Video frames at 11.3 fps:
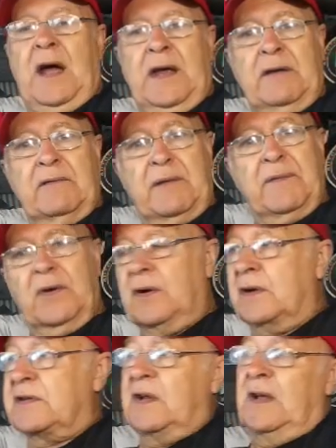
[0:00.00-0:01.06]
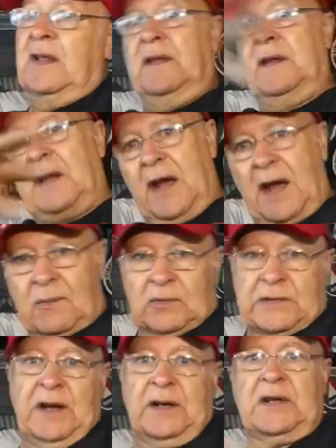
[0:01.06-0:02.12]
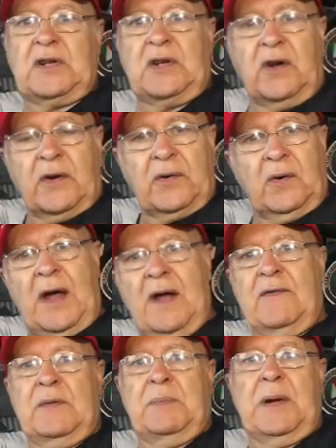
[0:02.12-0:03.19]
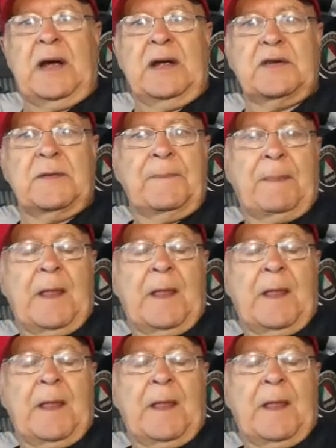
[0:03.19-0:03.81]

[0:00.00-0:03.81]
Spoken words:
in reverse, the car will tend to slide all over the place.